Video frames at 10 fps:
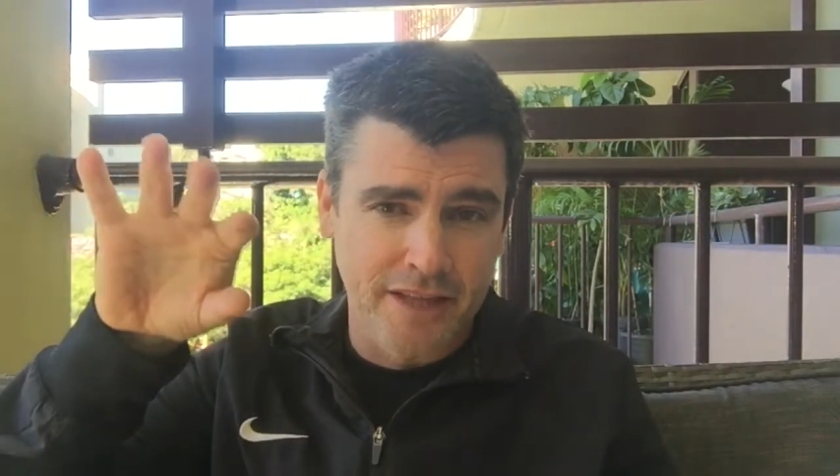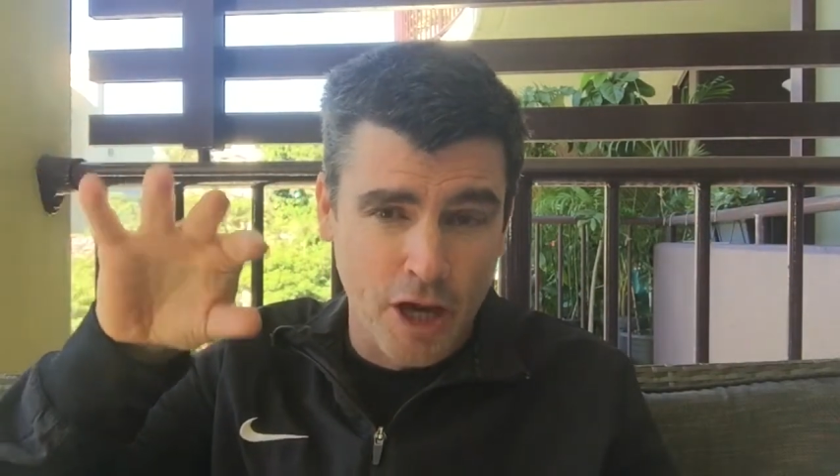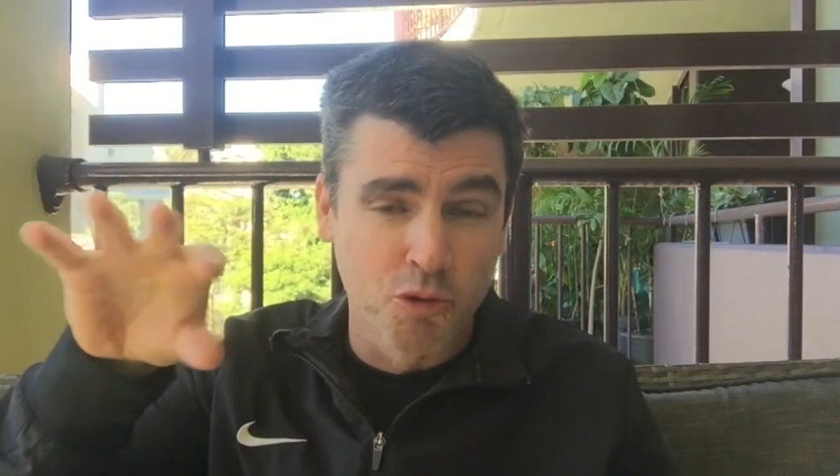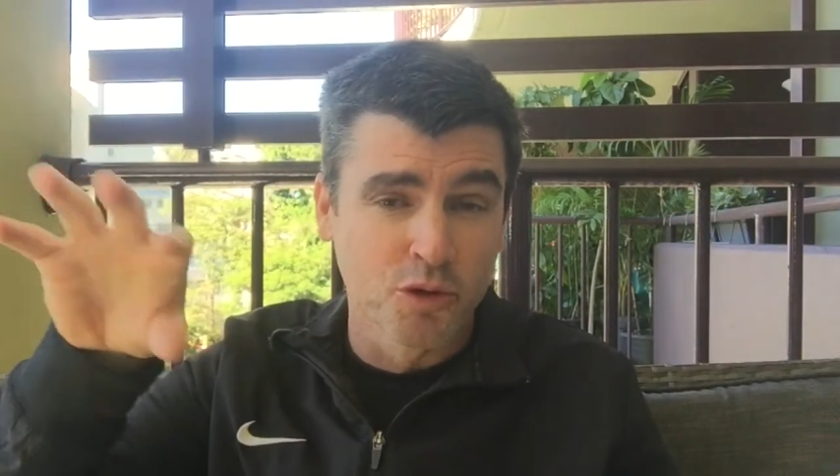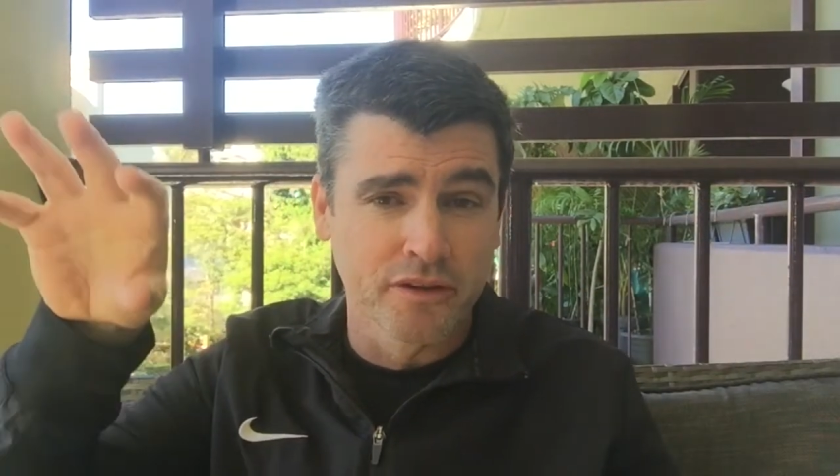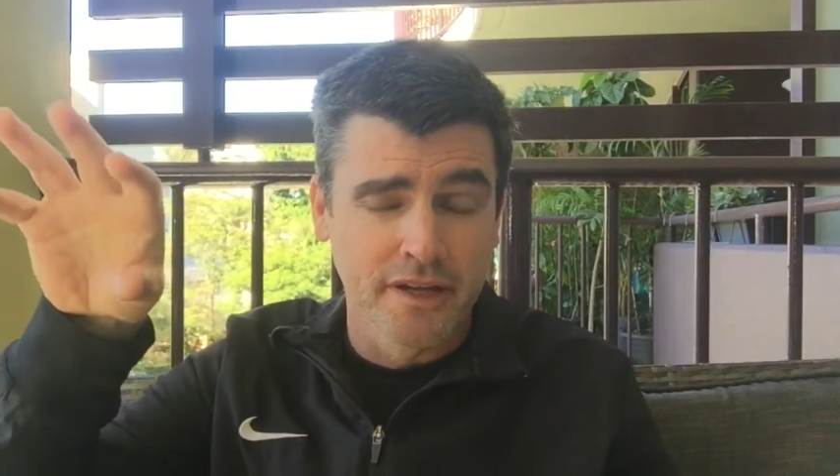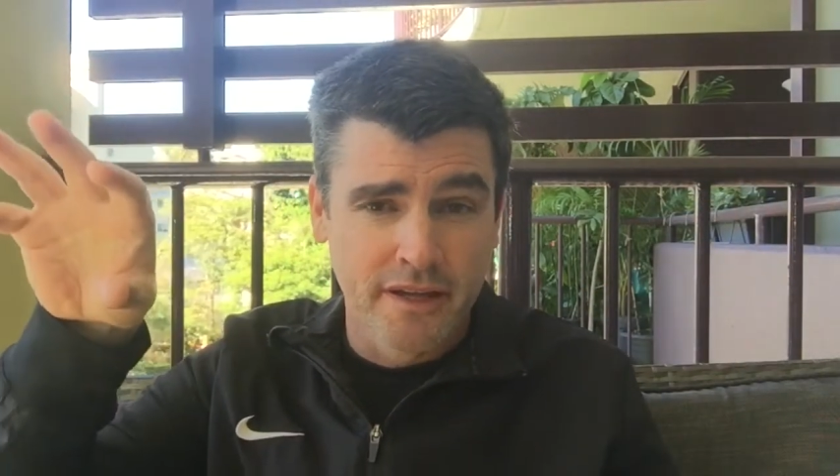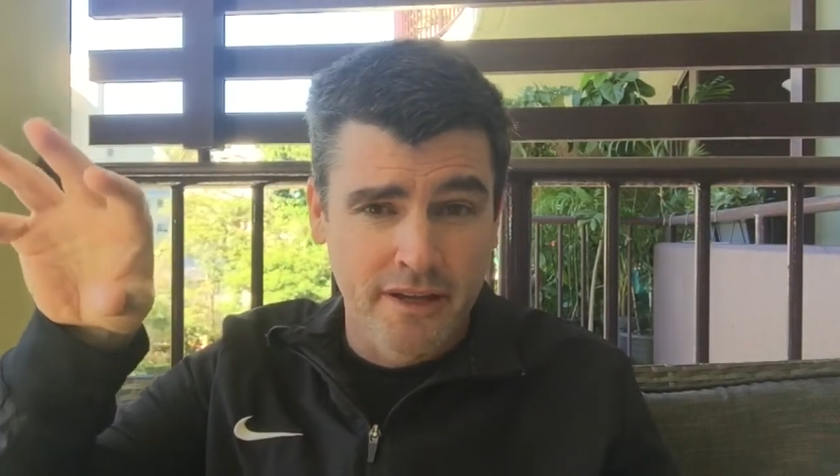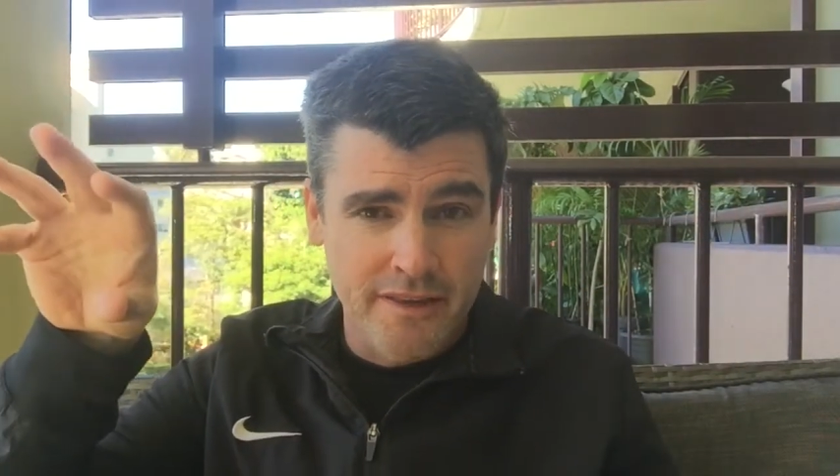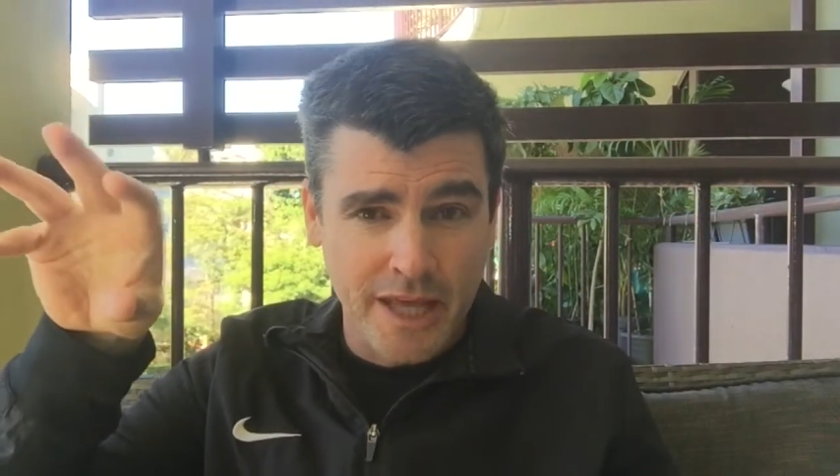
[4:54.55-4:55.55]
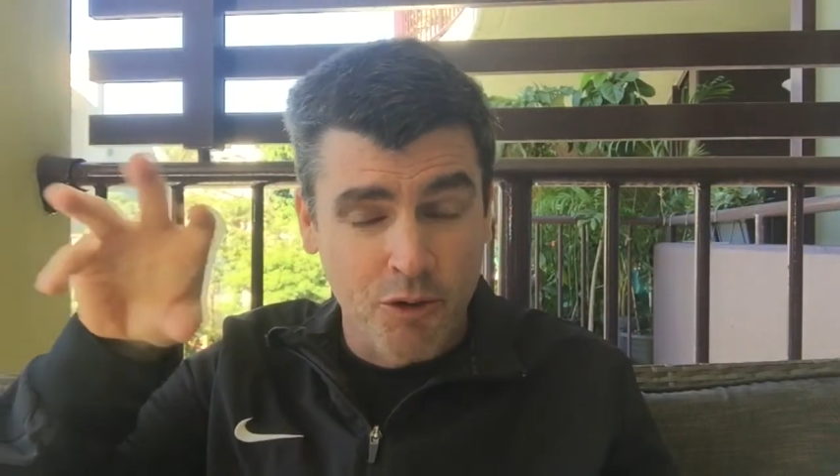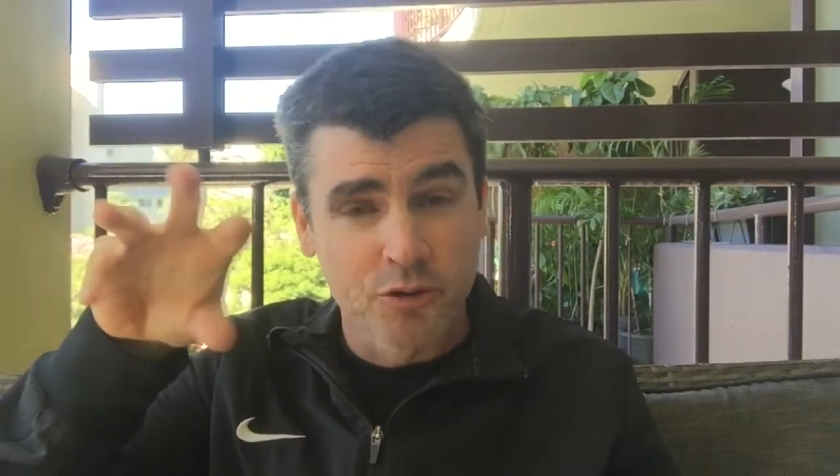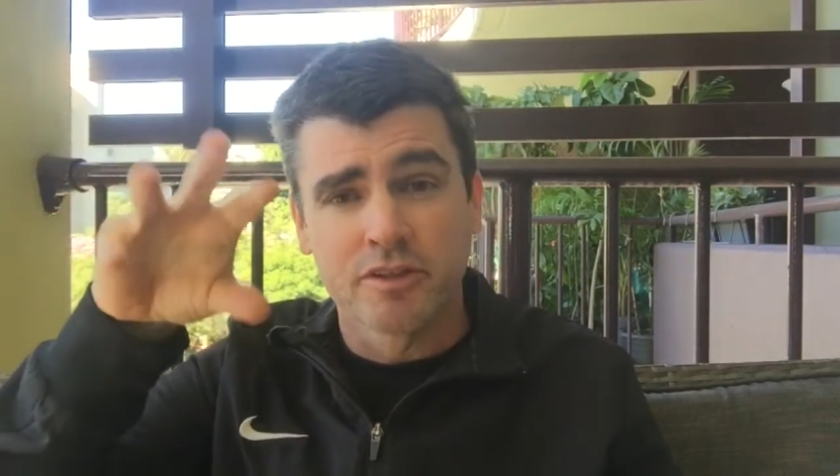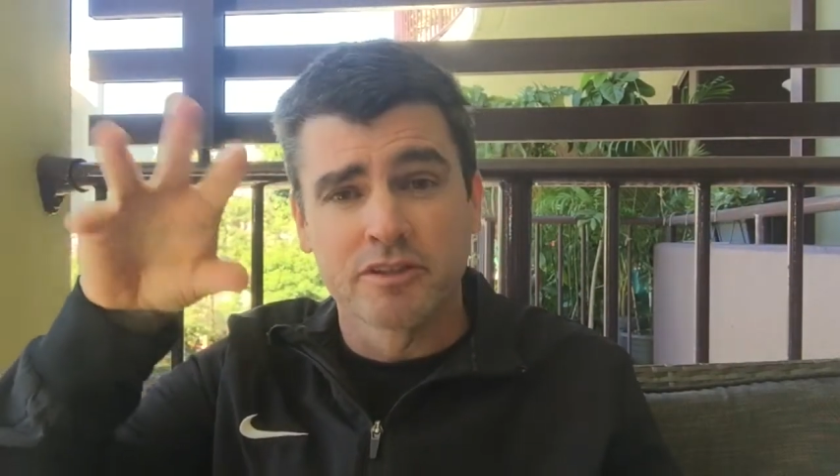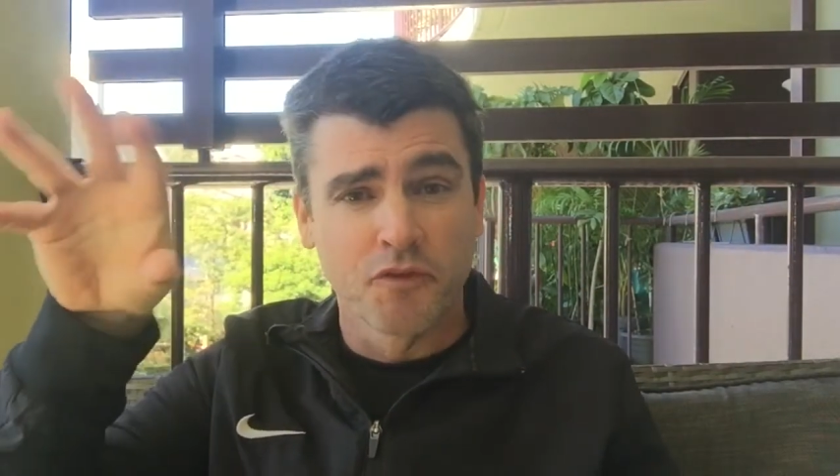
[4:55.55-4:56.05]
they'll
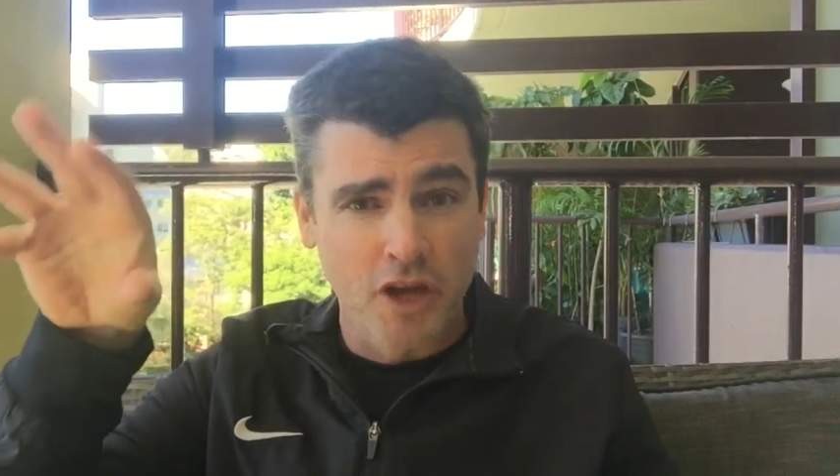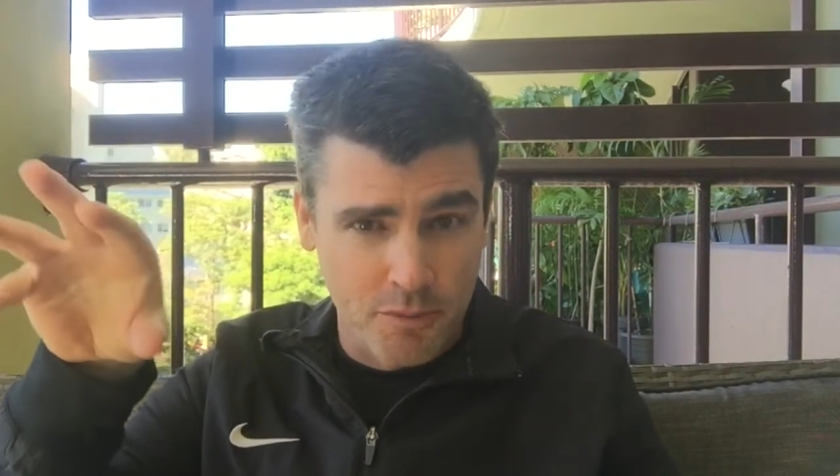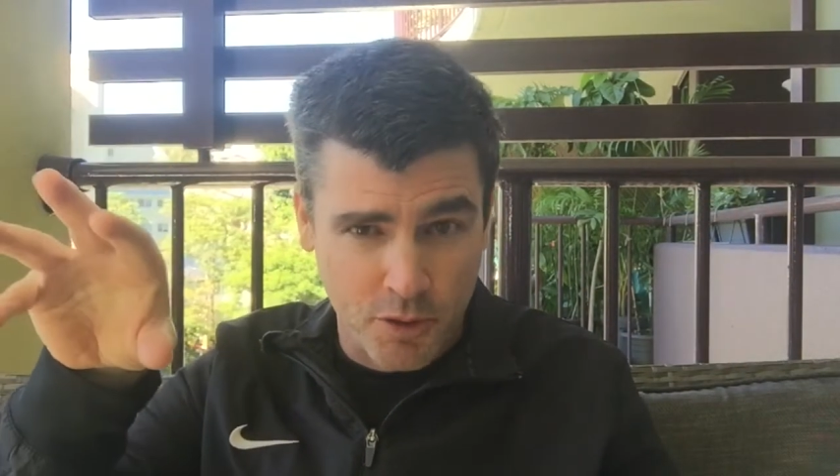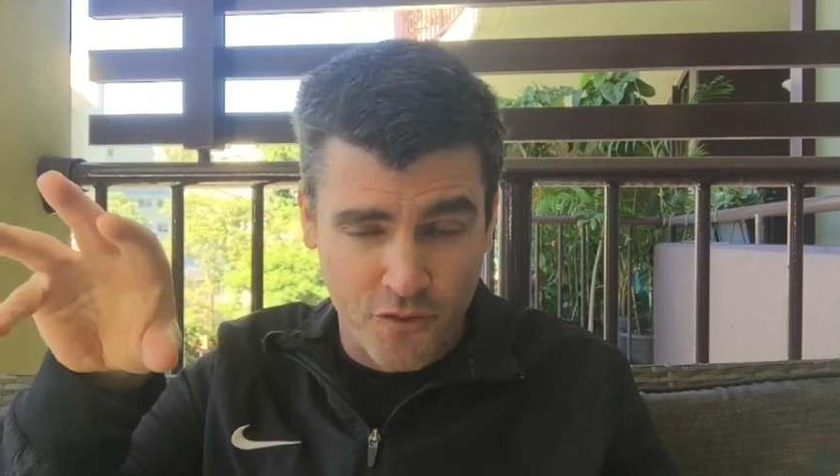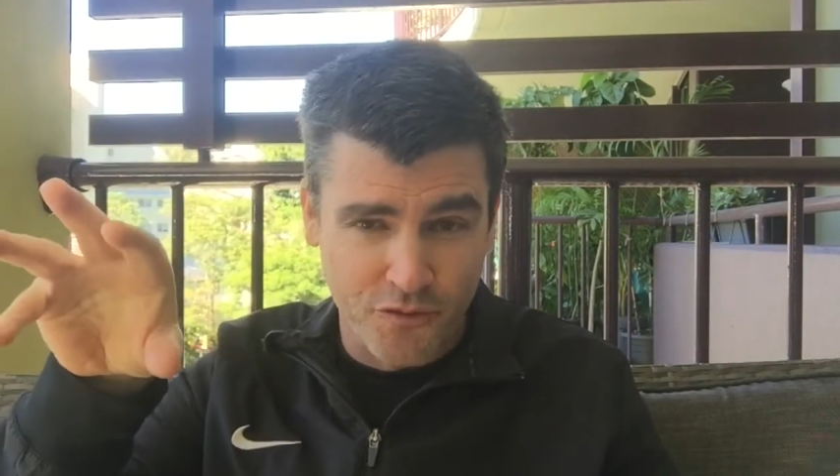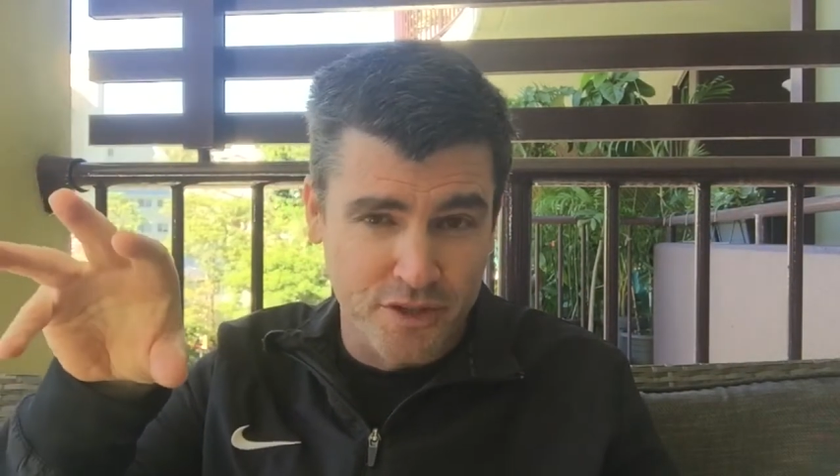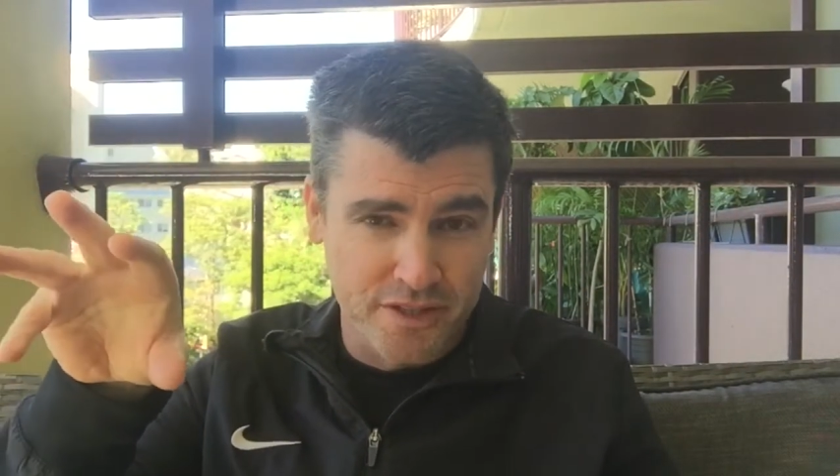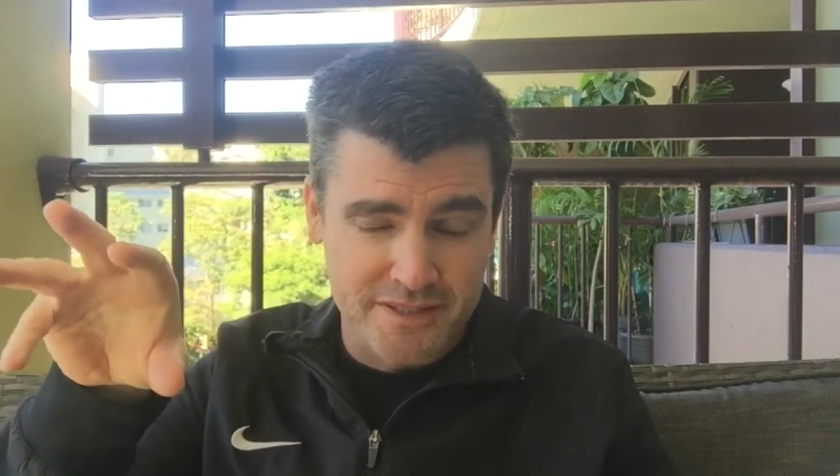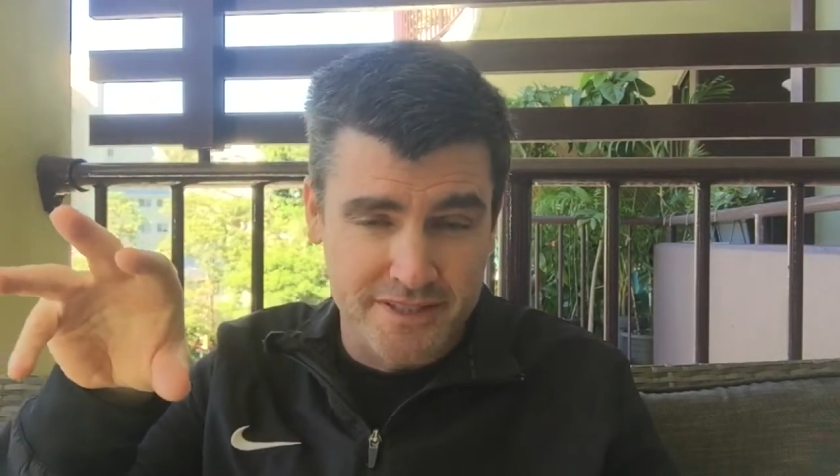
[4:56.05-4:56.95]
develop confidence.